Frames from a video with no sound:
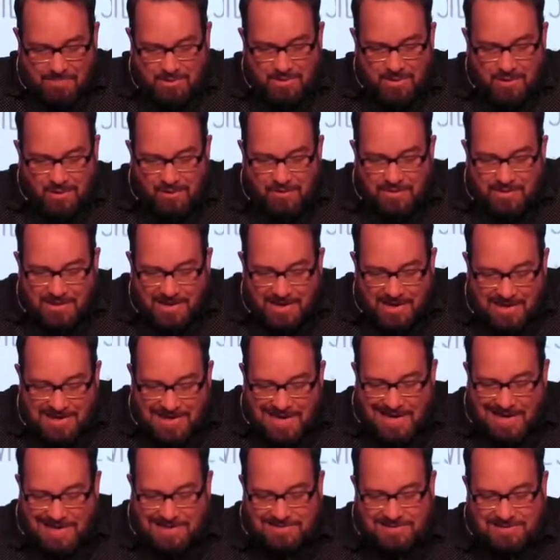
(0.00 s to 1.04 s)
Put on then,
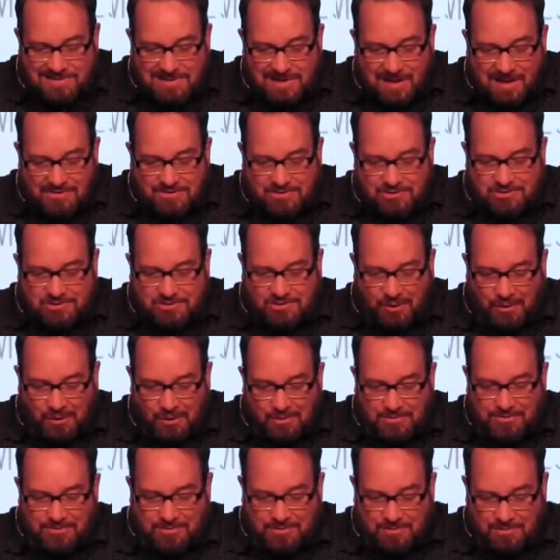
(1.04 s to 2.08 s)
as God's
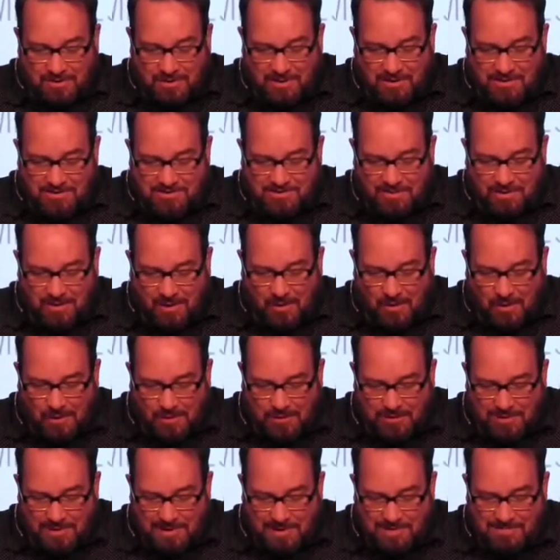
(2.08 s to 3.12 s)
chosen ones,
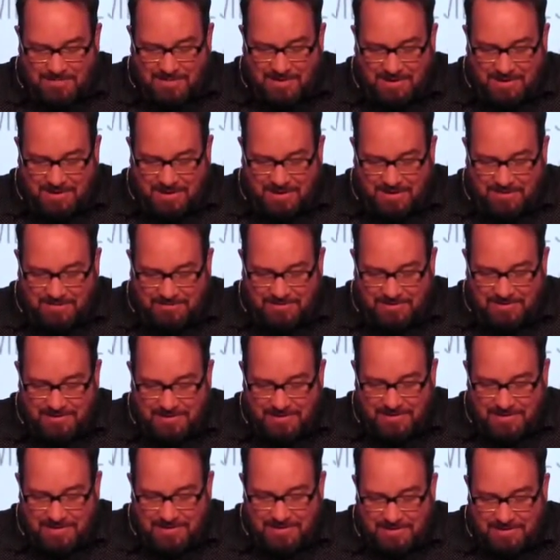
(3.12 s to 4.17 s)
holy and beloved,
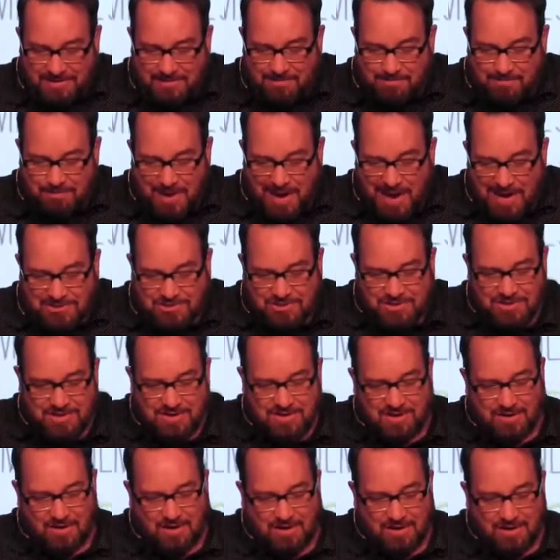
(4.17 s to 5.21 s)

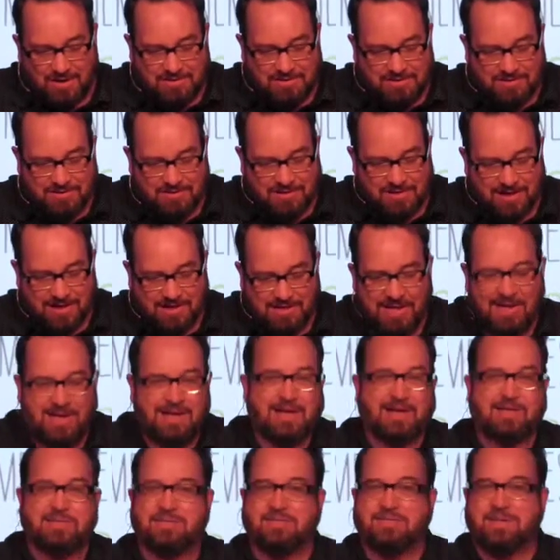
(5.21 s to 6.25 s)
compassionate hearts, kind of, I
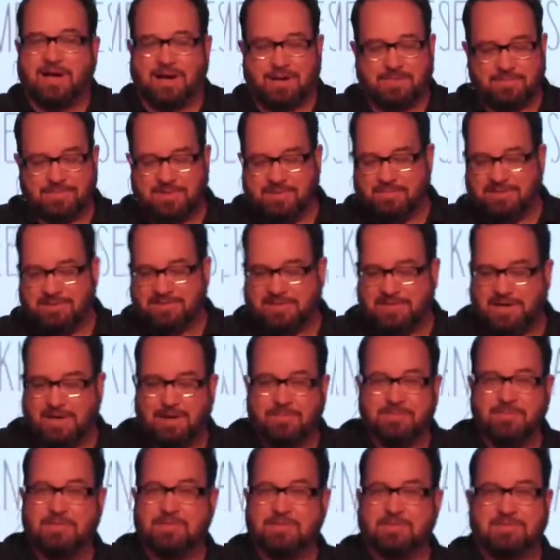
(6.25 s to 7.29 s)
got to stop. Let me
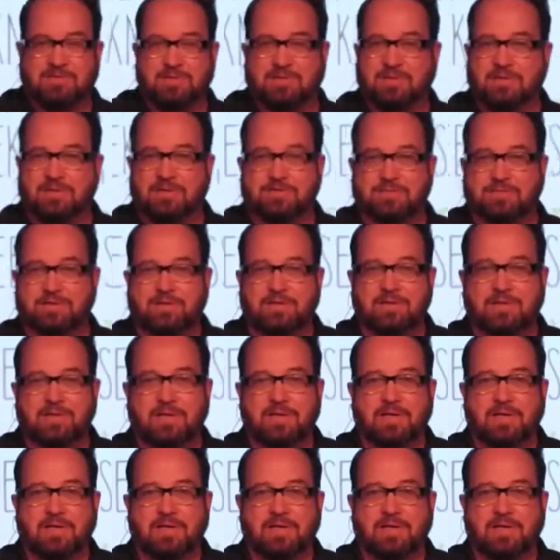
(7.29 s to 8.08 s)
stop. Let me start over.